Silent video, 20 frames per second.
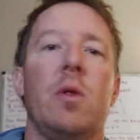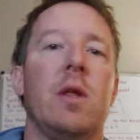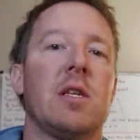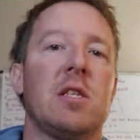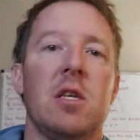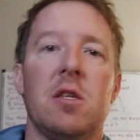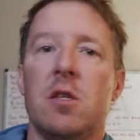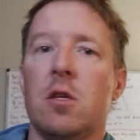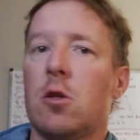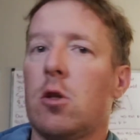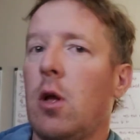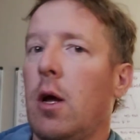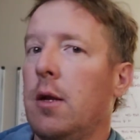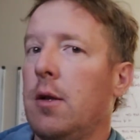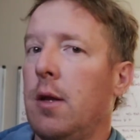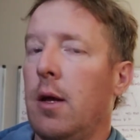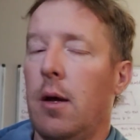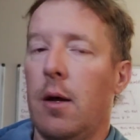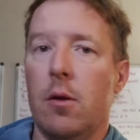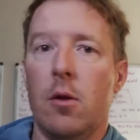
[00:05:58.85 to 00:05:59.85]
this isn't
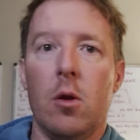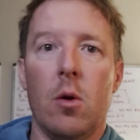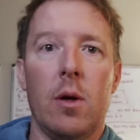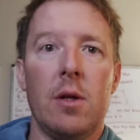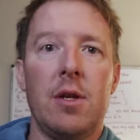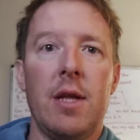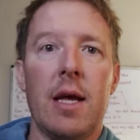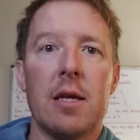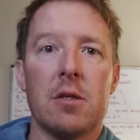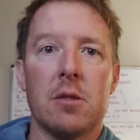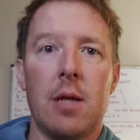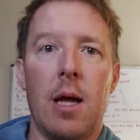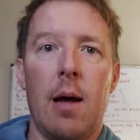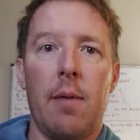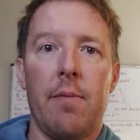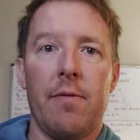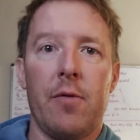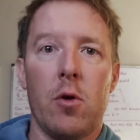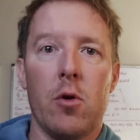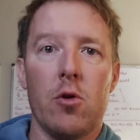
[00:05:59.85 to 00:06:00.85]
a
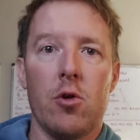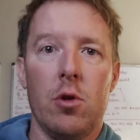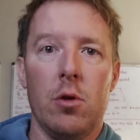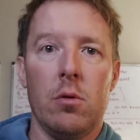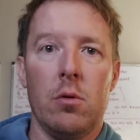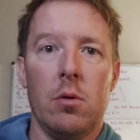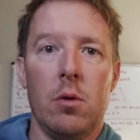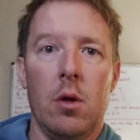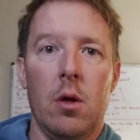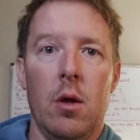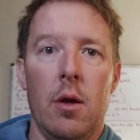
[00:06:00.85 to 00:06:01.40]
desktop version.